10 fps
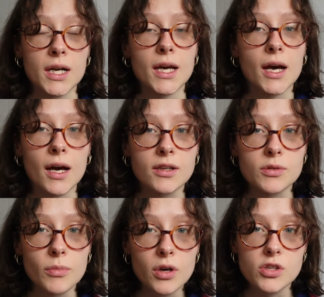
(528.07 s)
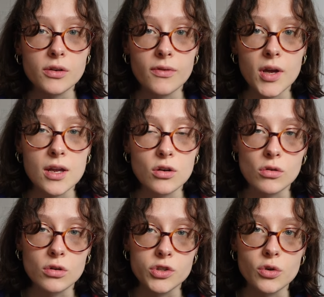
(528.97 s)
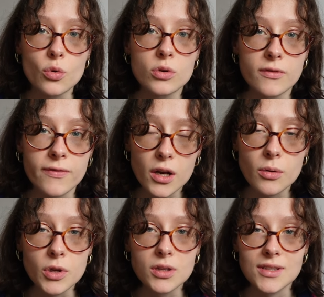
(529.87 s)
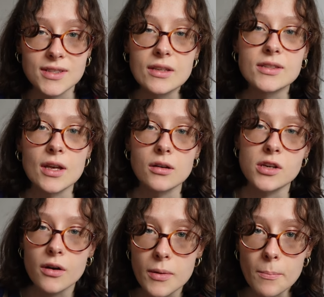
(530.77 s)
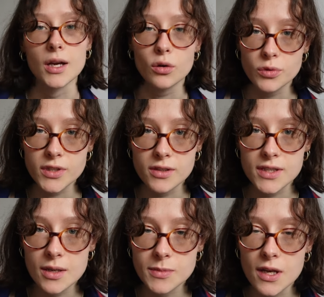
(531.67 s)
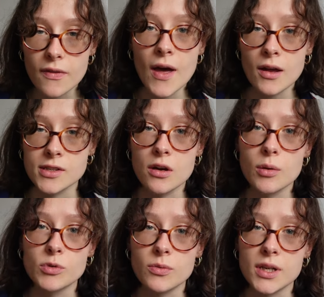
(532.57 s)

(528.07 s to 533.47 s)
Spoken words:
had much of a neurological development since that time. And it also seems that that time was